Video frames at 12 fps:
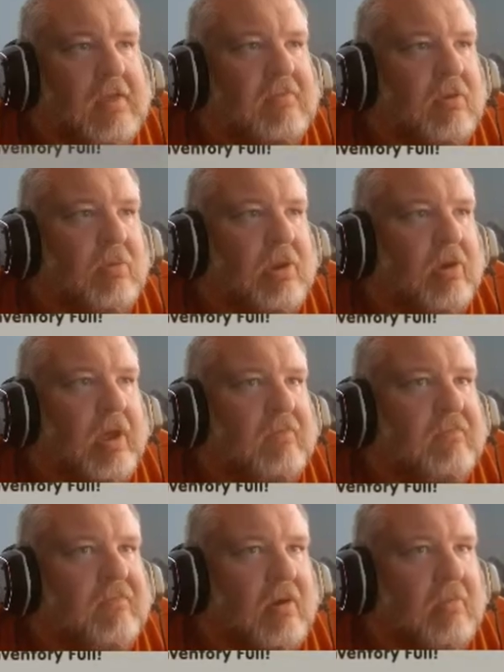though we don't
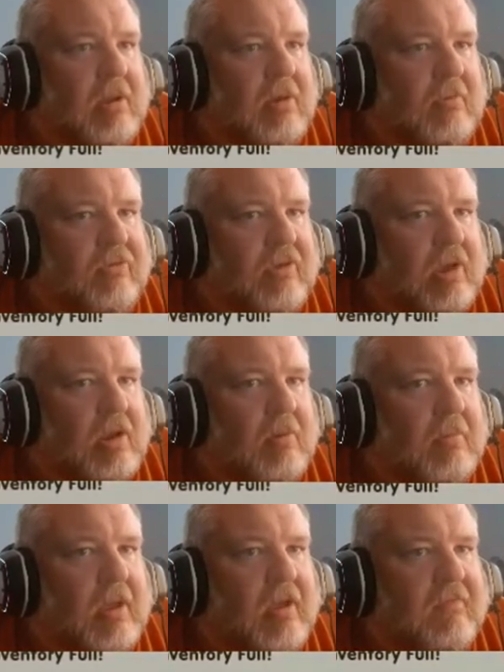have farm animals yet.
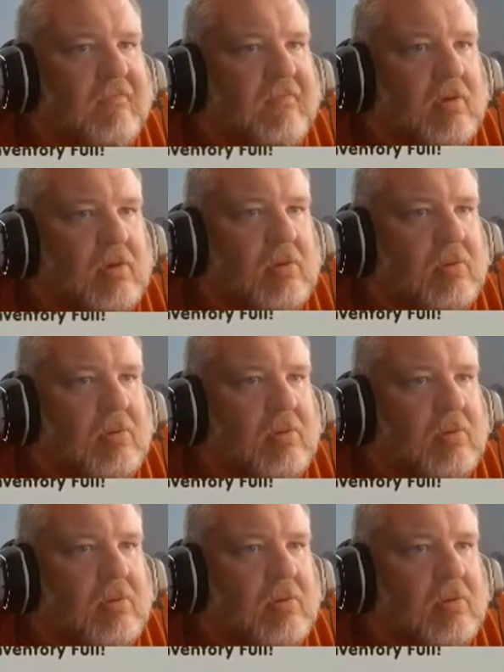Am I full?